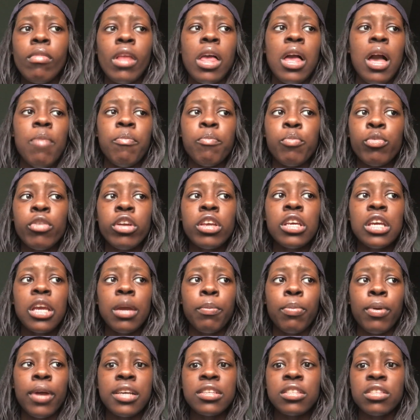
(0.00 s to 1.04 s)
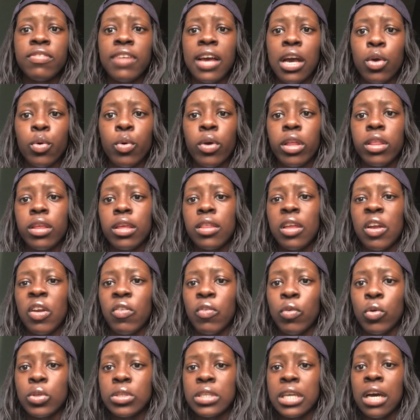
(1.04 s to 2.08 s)
I'm really impressed of how quickly they
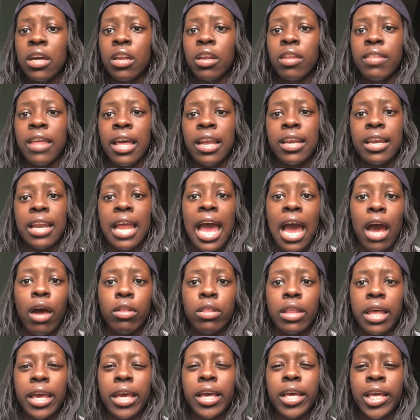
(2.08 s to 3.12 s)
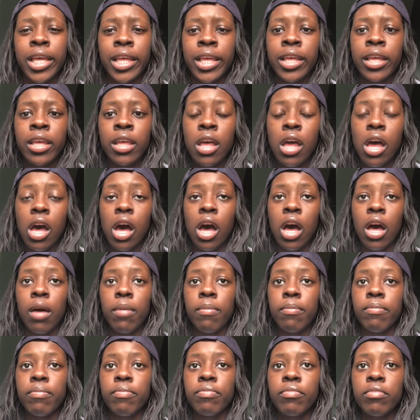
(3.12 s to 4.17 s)
rolled out on that and how like
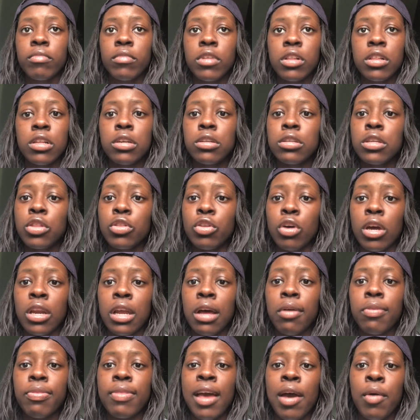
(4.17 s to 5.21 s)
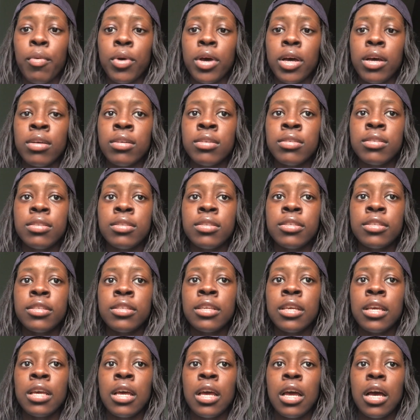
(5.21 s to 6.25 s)
clearly thought out that was.
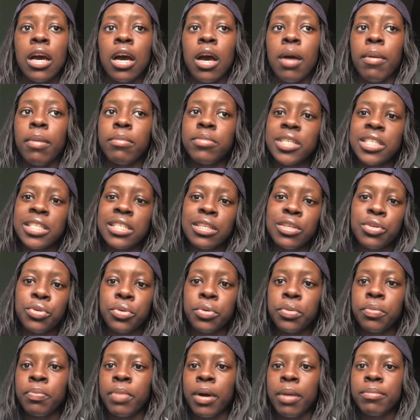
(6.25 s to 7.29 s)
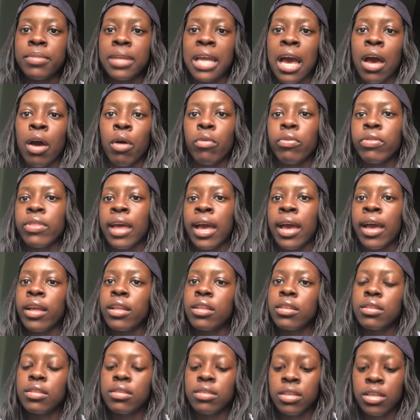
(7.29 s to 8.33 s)
I'm just a little bummed out that,
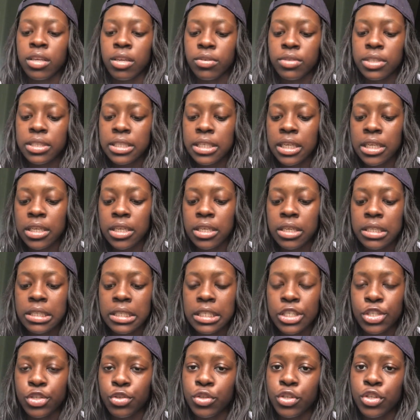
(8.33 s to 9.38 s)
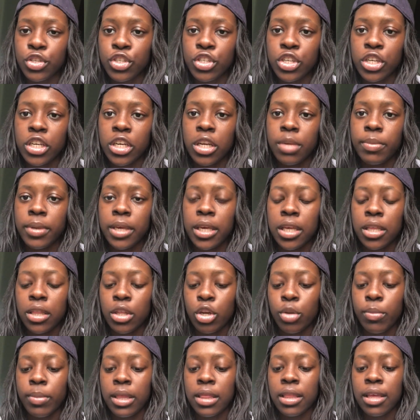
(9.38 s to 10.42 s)
you know, seniors and juniors are going to be a
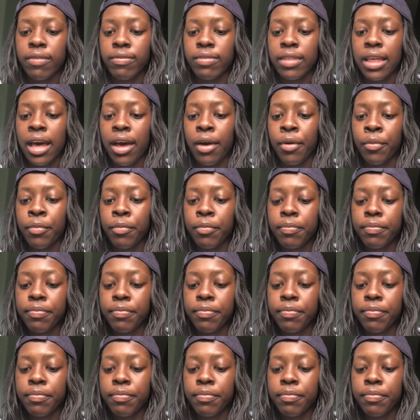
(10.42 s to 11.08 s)
little bit left out.